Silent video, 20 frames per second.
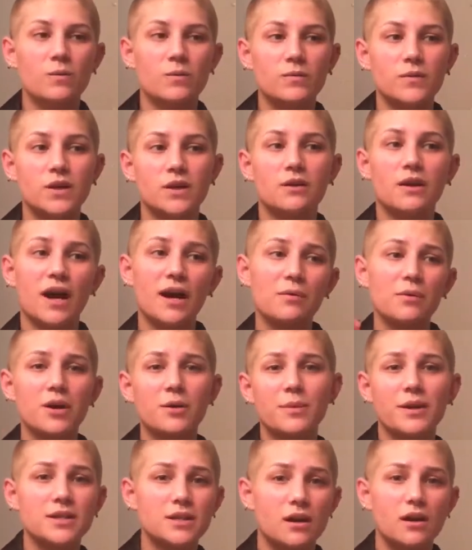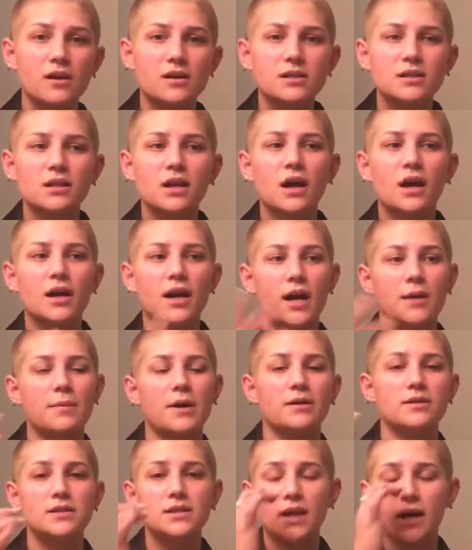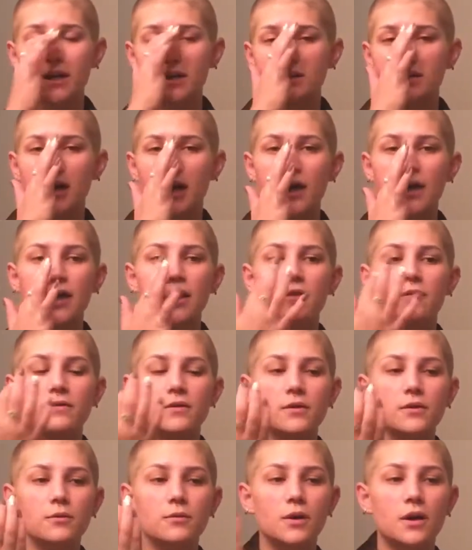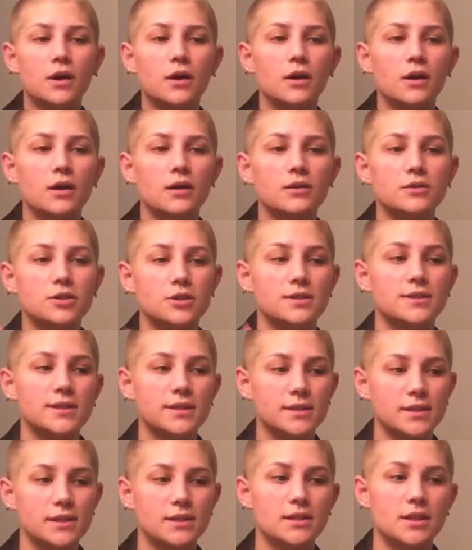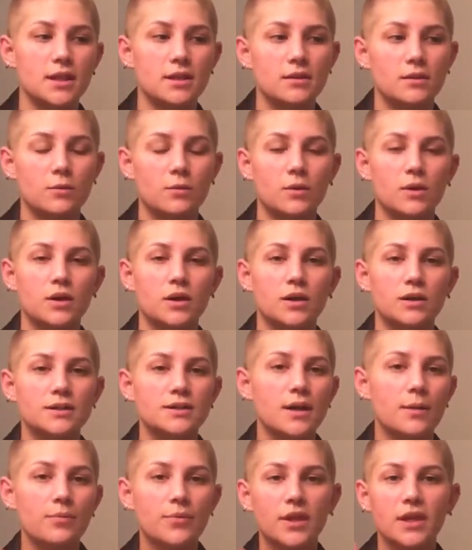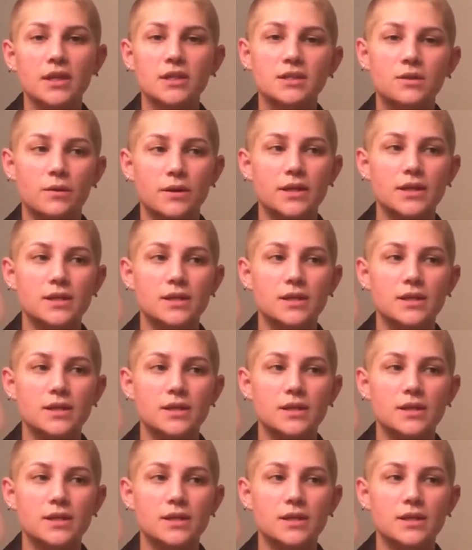You know, I walk my dogs a lot, I'm outside a lot. If you are just existing in the world, something is going